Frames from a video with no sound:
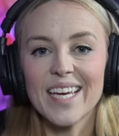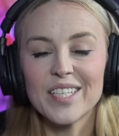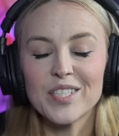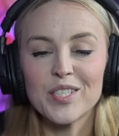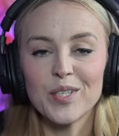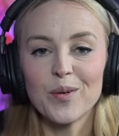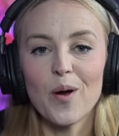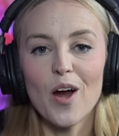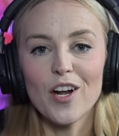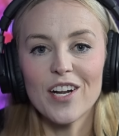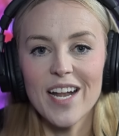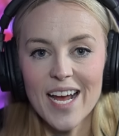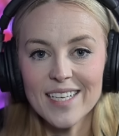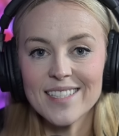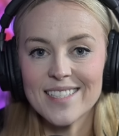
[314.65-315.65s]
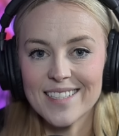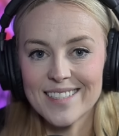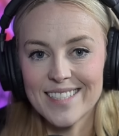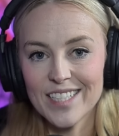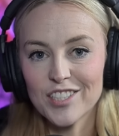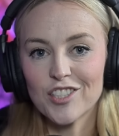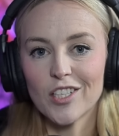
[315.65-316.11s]
into our next
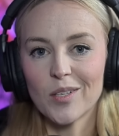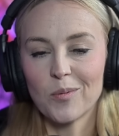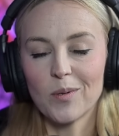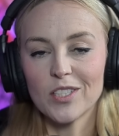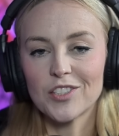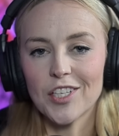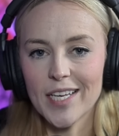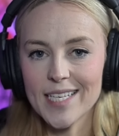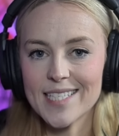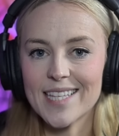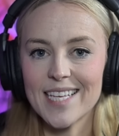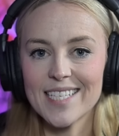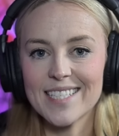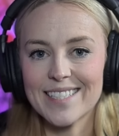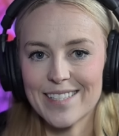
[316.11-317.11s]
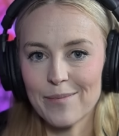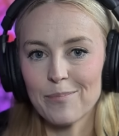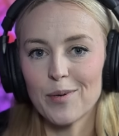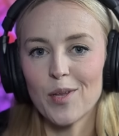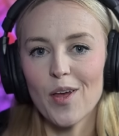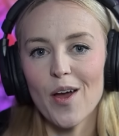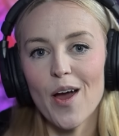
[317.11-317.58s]
edition, which is this
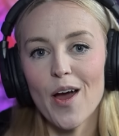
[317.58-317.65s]
symbol